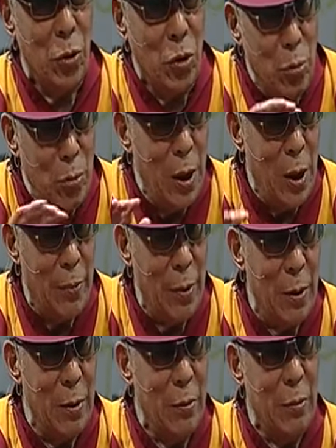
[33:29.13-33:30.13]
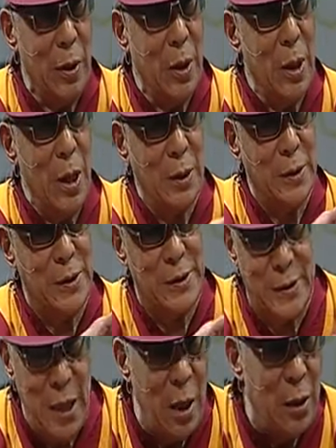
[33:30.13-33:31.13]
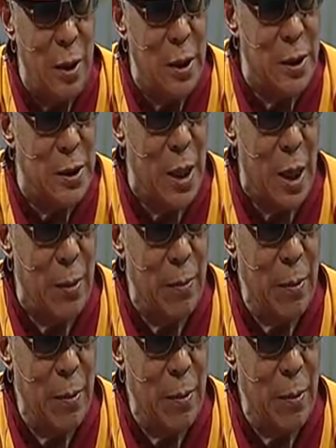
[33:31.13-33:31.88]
human level, we're exactly the same.